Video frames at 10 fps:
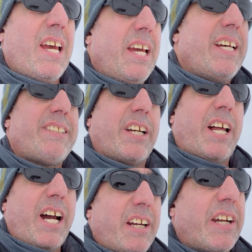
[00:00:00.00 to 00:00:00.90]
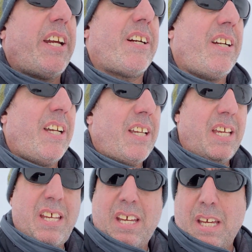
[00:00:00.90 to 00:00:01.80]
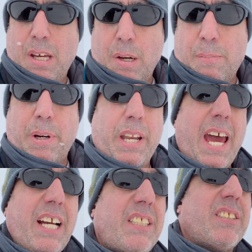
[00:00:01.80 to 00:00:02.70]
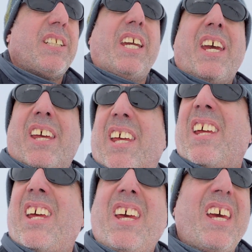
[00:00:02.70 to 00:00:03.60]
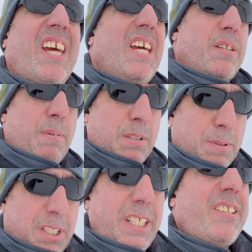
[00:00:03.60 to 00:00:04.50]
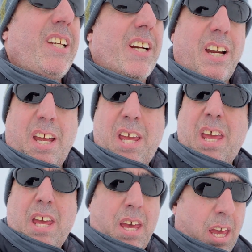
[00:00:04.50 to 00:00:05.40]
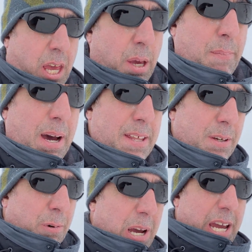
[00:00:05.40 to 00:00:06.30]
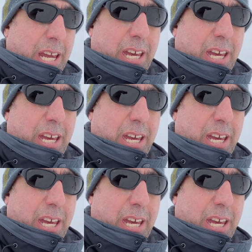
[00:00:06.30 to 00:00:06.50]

as I got higher here, but actually it's much easier. And by the way,